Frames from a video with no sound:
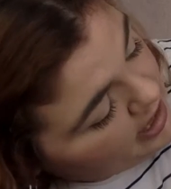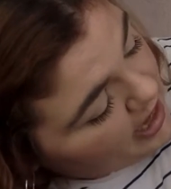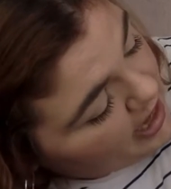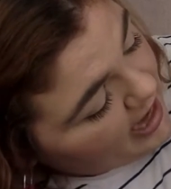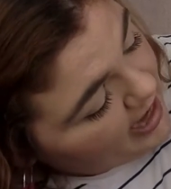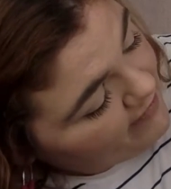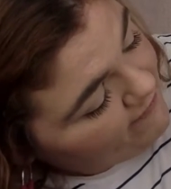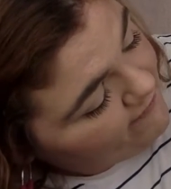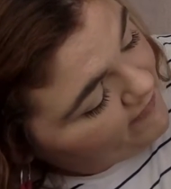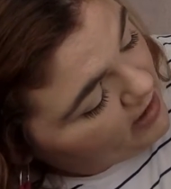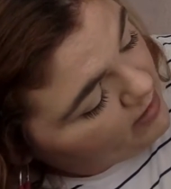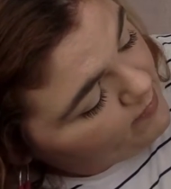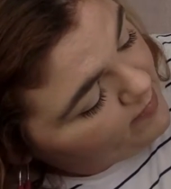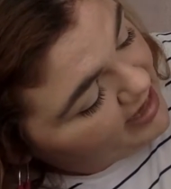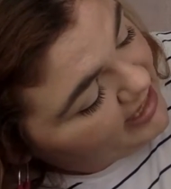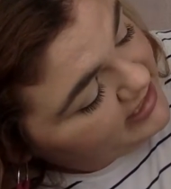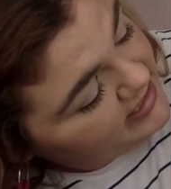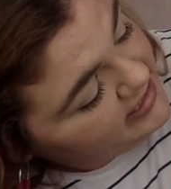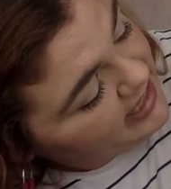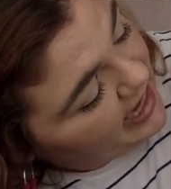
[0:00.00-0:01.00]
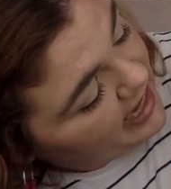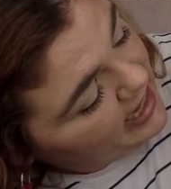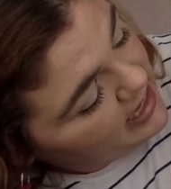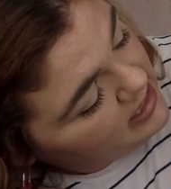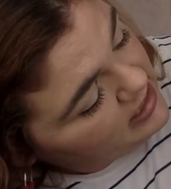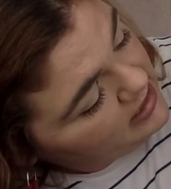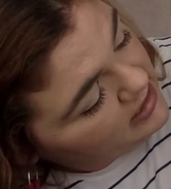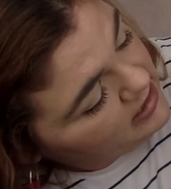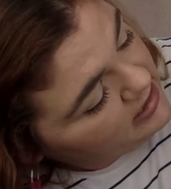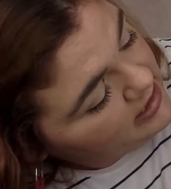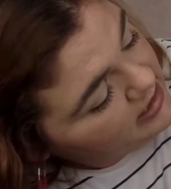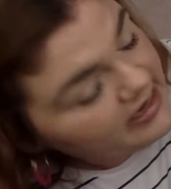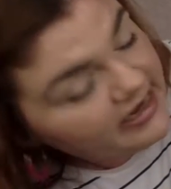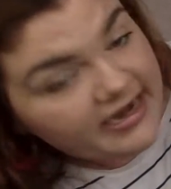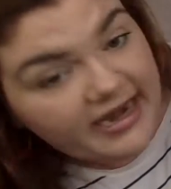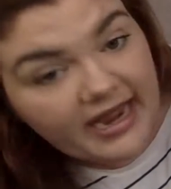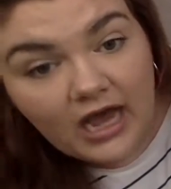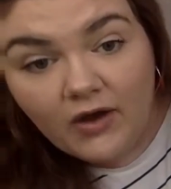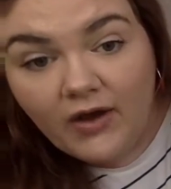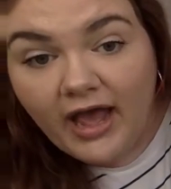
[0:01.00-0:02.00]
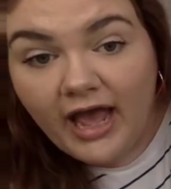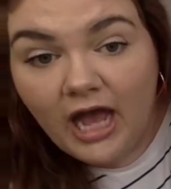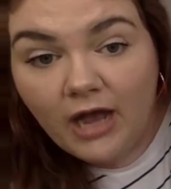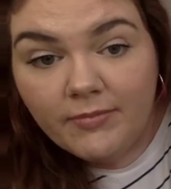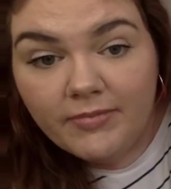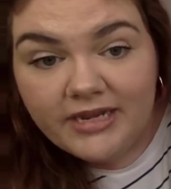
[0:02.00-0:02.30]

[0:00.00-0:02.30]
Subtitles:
I found my 10. Now how